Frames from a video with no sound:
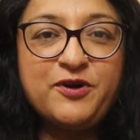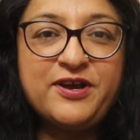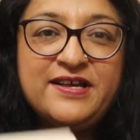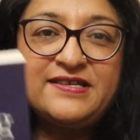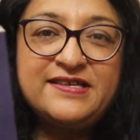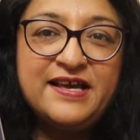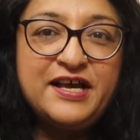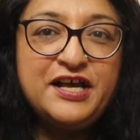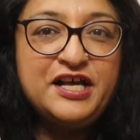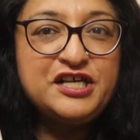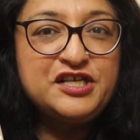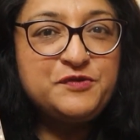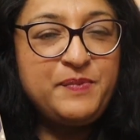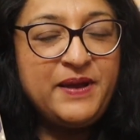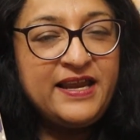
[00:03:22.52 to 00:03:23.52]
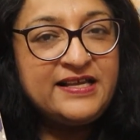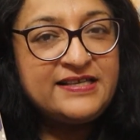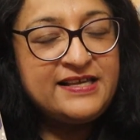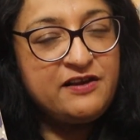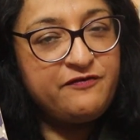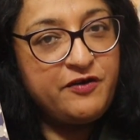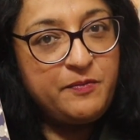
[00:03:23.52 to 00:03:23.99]
book is Spinning
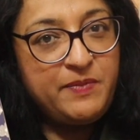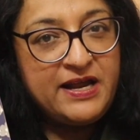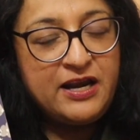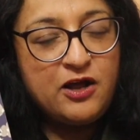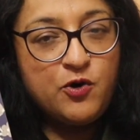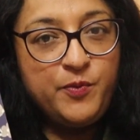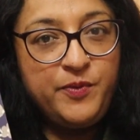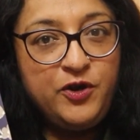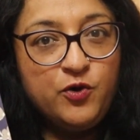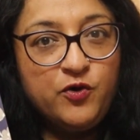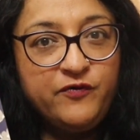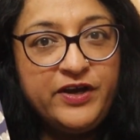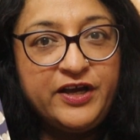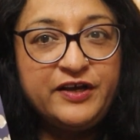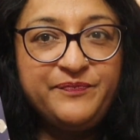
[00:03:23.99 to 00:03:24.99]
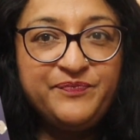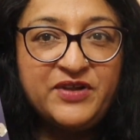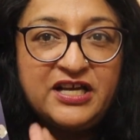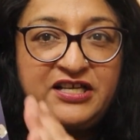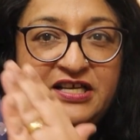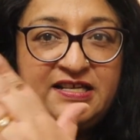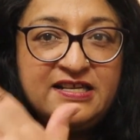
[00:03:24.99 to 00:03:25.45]
Silver by Naomi Novik.
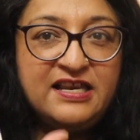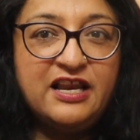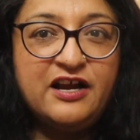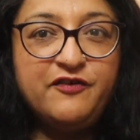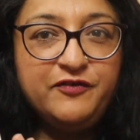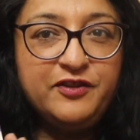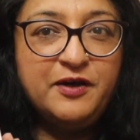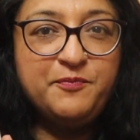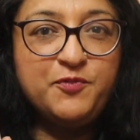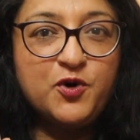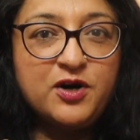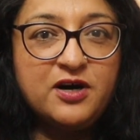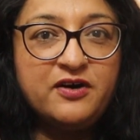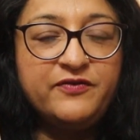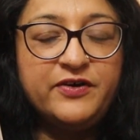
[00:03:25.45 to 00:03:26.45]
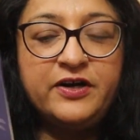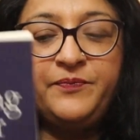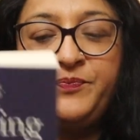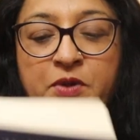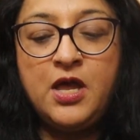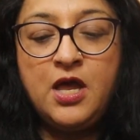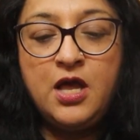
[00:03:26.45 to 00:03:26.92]
I just loved the book cover.
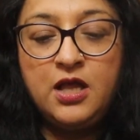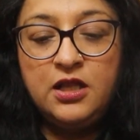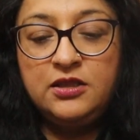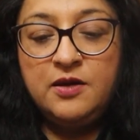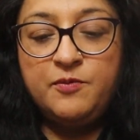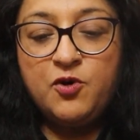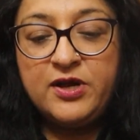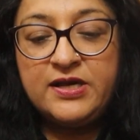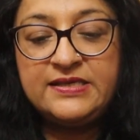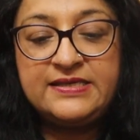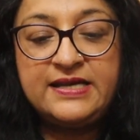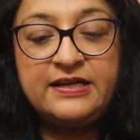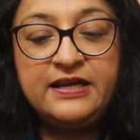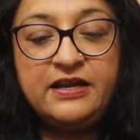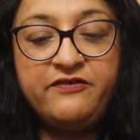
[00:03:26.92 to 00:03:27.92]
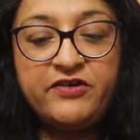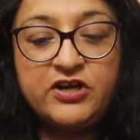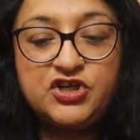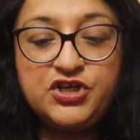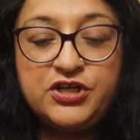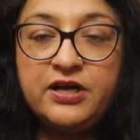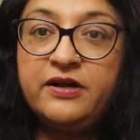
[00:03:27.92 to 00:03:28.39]
The book is set in
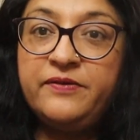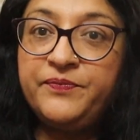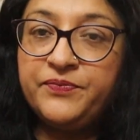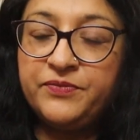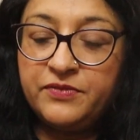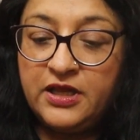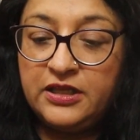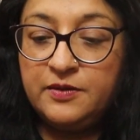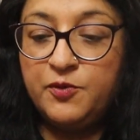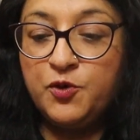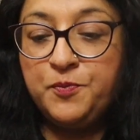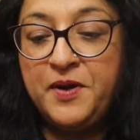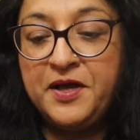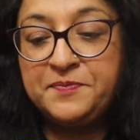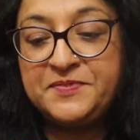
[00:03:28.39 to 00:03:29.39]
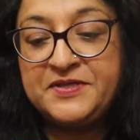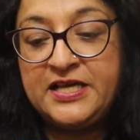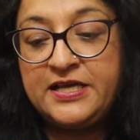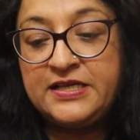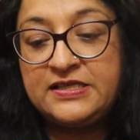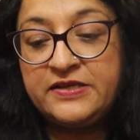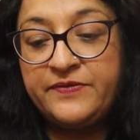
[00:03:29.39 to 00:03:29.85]
Russia and the book blurb
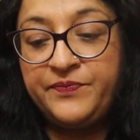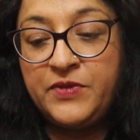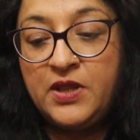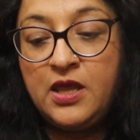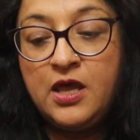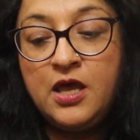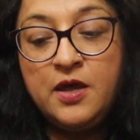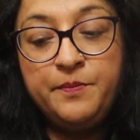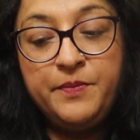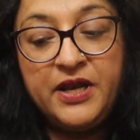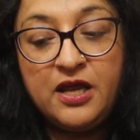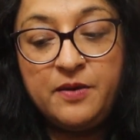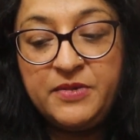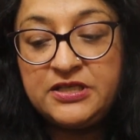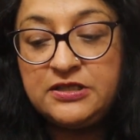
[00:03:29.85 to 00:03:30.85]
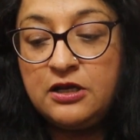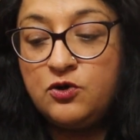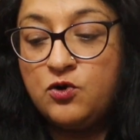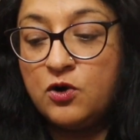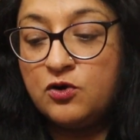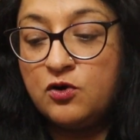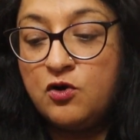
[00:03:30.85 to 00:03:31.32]
says, Miriam is the
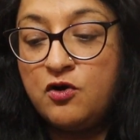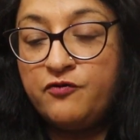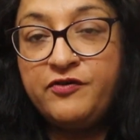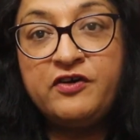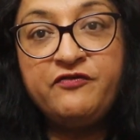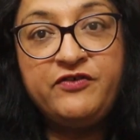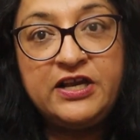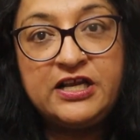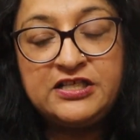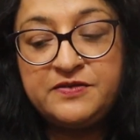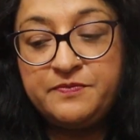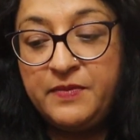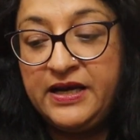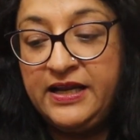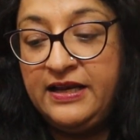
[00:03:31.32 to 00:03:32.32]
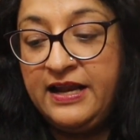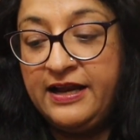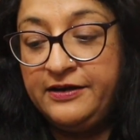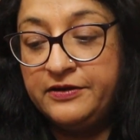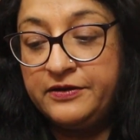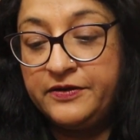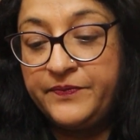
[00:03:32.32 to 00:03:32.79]
daughter of a village
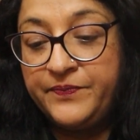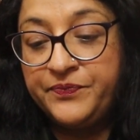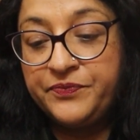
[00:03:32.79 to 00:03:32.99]
moneylender,